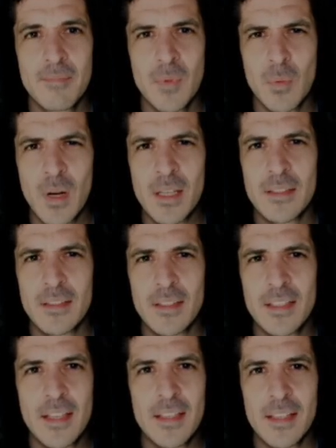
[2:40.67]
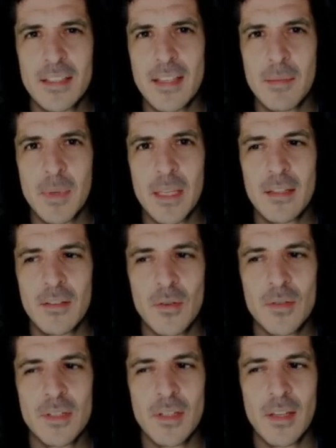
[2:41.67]
Right? Like, is that me, or is
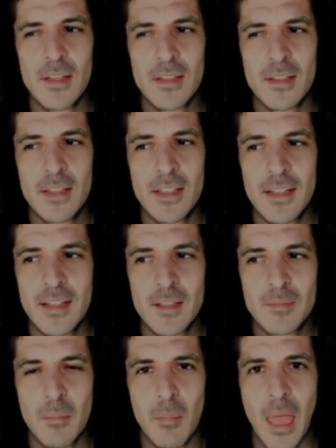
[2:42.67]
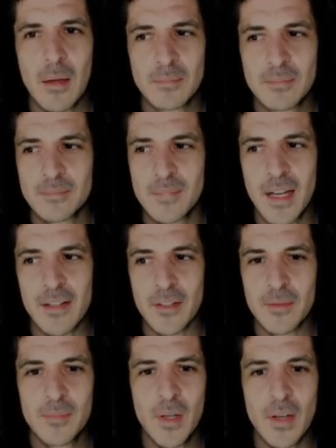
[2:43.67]
it like, well, I don't know.
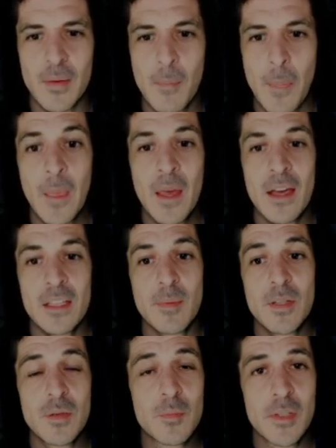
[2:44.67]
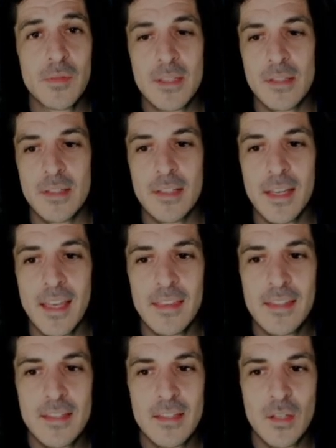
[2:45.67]
Okay. As mentioned previously,
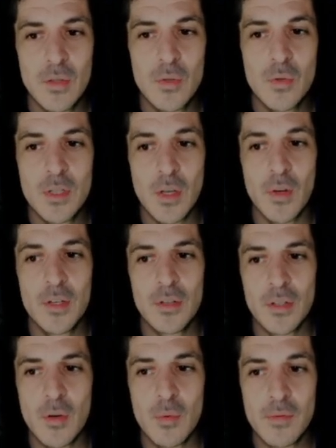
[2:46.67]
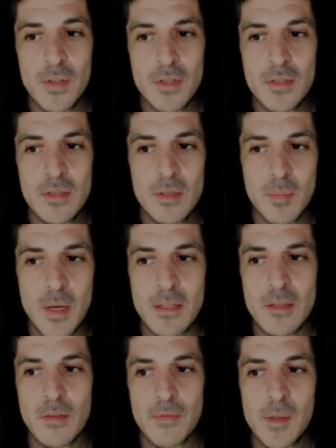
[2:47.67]
this too shall undergo revisions based on
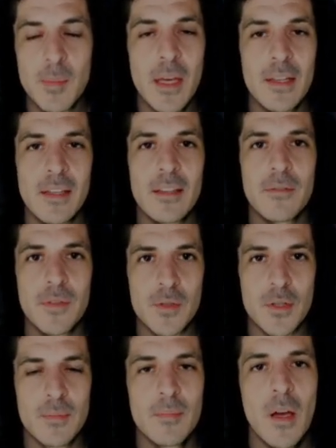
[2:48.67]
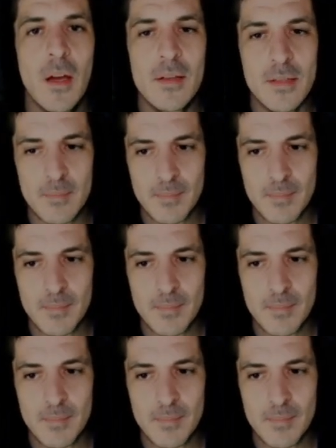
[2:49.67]
your feedback in the future. Awesome.